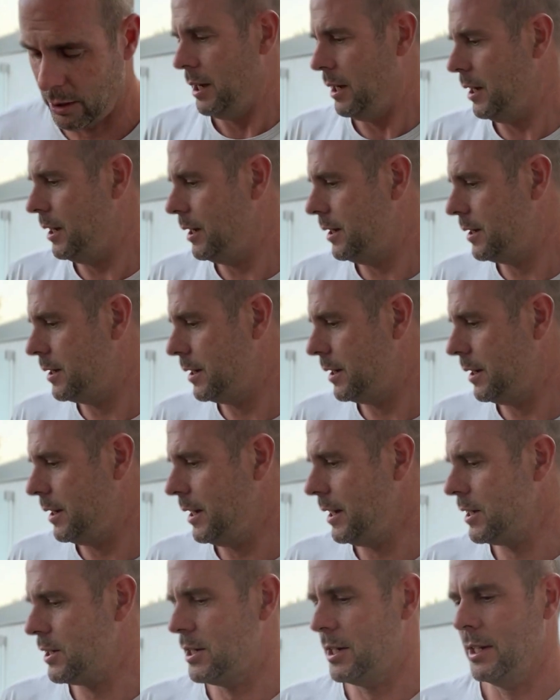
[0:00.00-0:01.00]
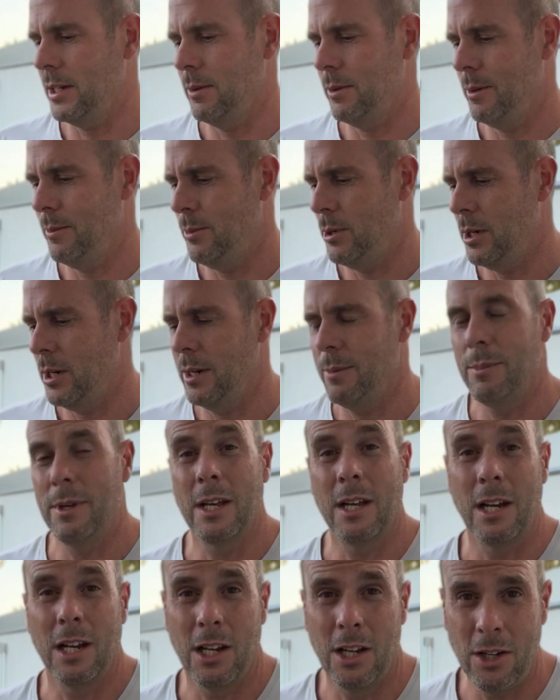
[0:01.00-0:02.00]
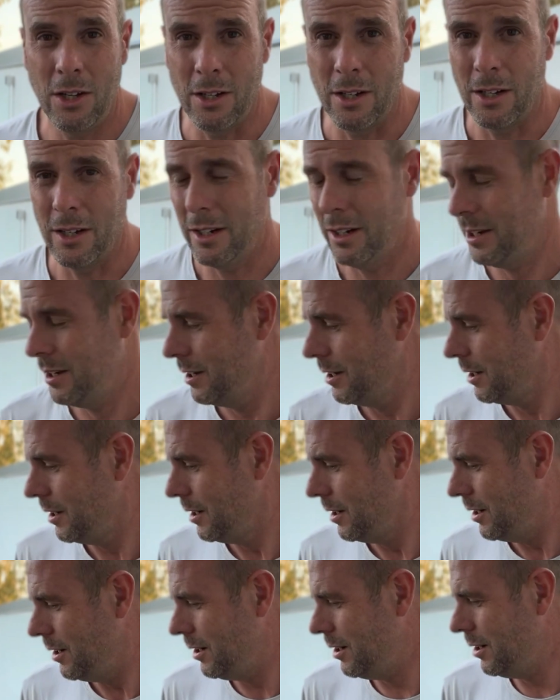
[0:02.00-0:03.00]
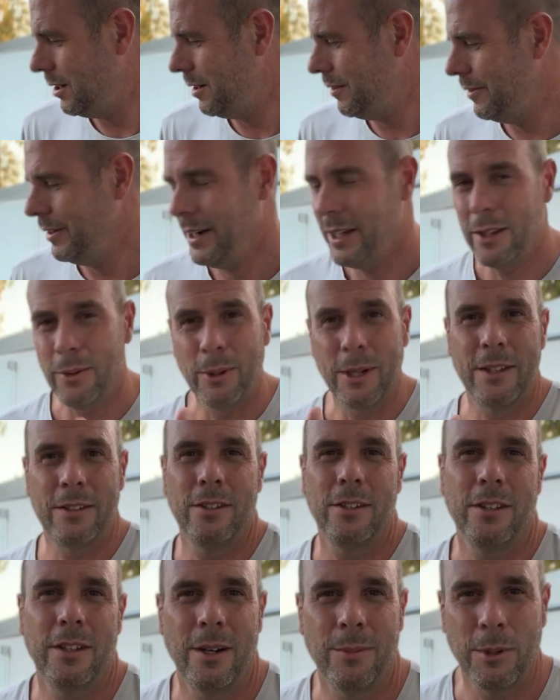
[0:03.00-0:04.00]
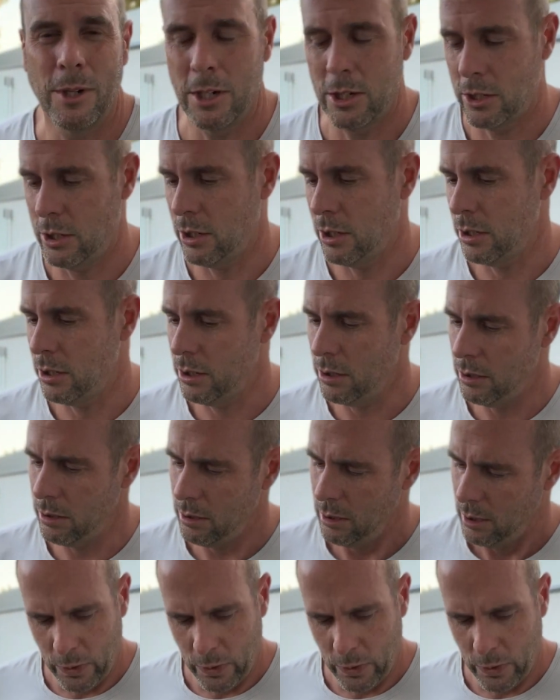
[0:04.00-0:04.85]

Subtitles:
It actually reminded me a lot of another wetsuit that I'm going to show you.